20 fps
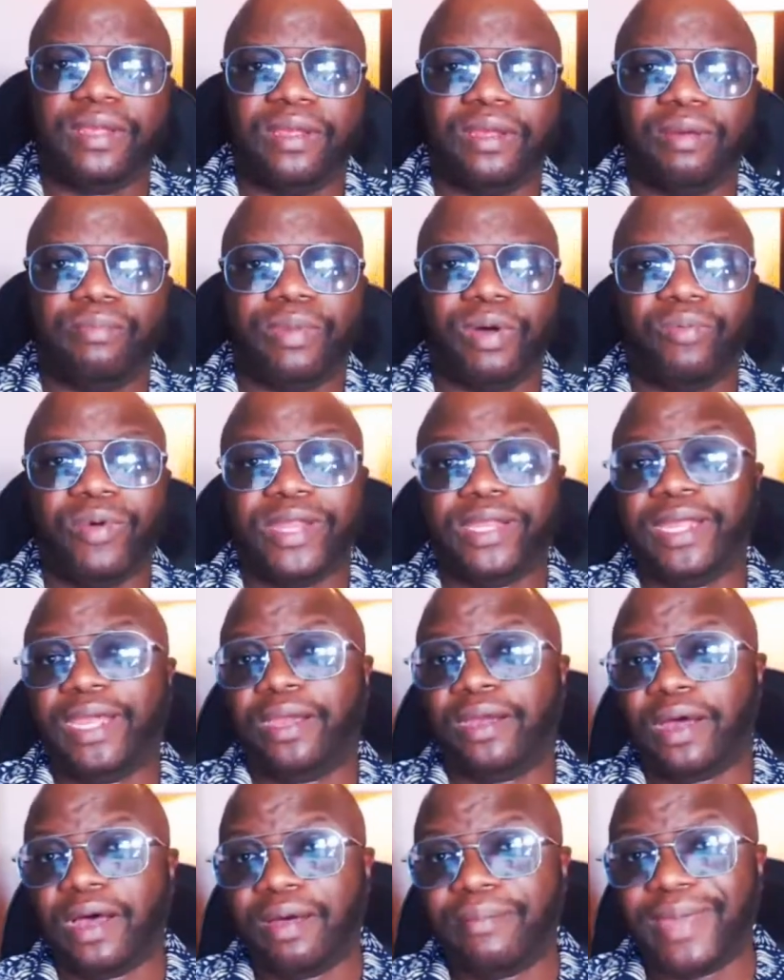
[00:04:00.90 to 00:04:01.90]
But when they
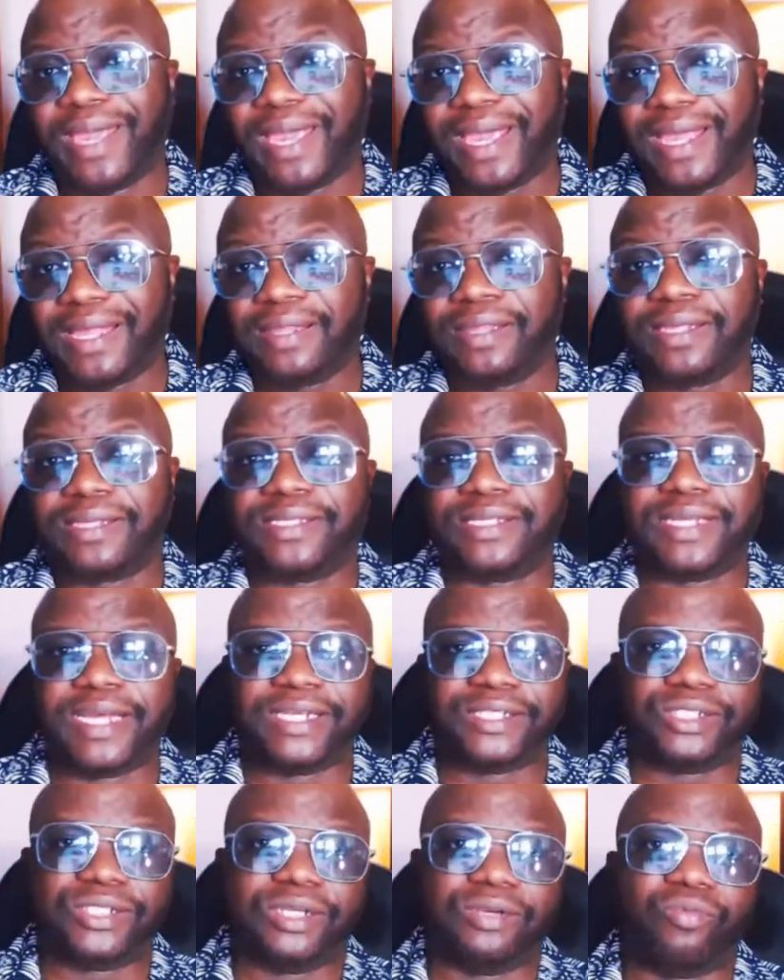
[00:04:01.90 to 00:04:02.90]
come in the
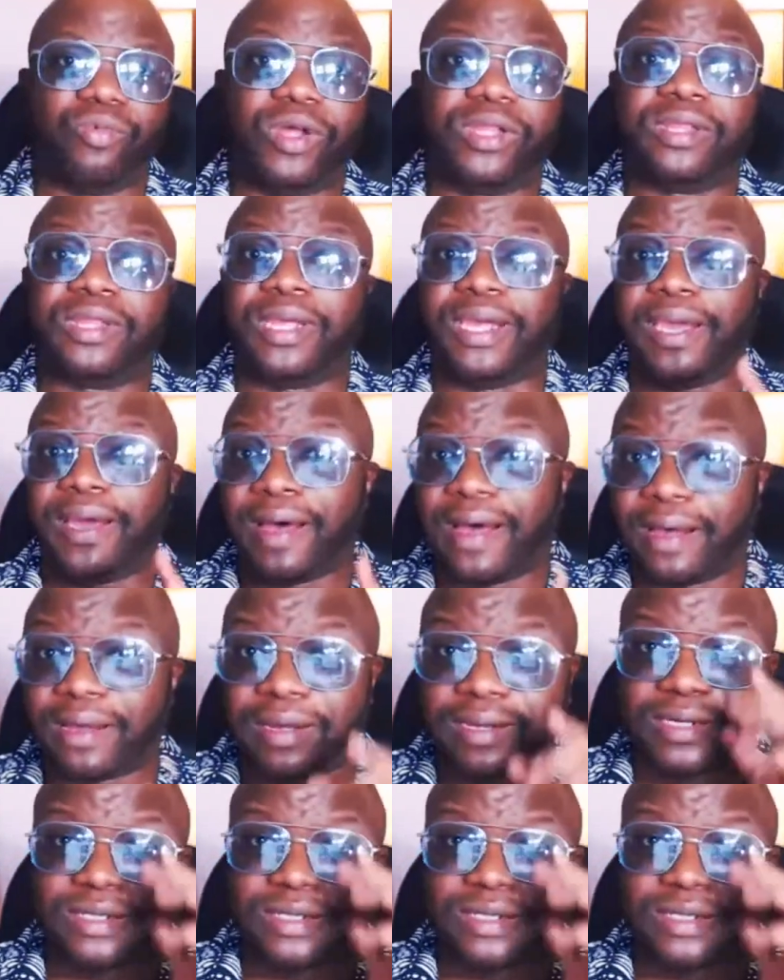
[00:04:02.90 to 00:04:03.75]
session, what they are going to